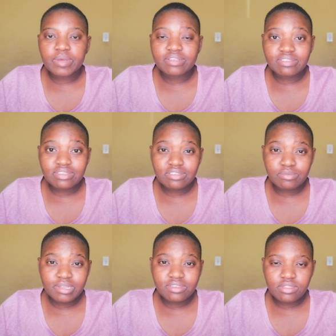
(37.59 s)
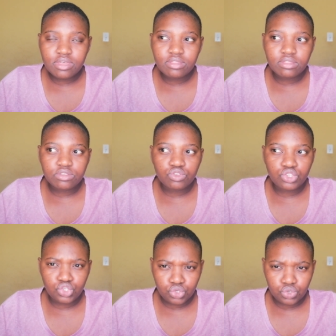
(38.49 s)
assessment, I think this
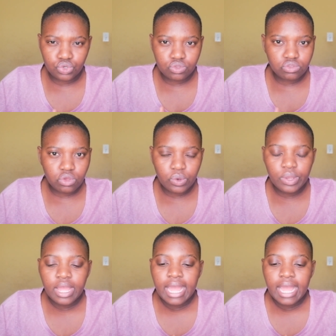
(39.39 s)
June or so.